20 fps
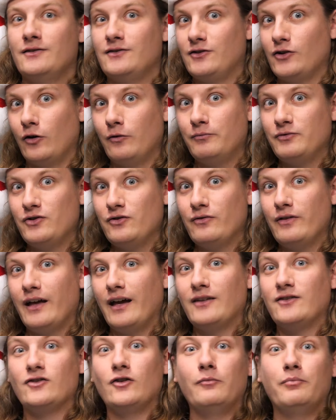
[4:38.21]
Don't do
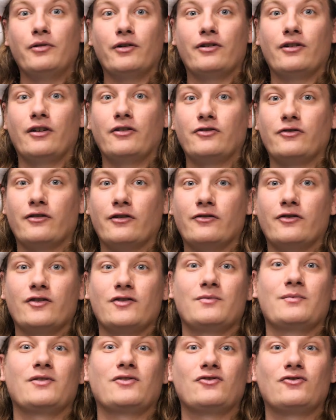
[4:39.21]
that. Don't put it under a
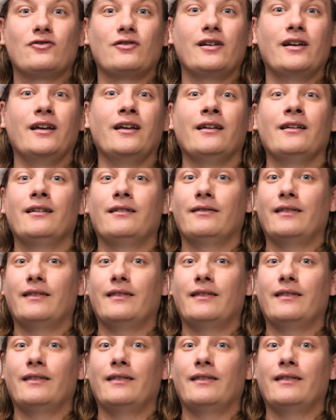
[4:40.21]
Christmas tree.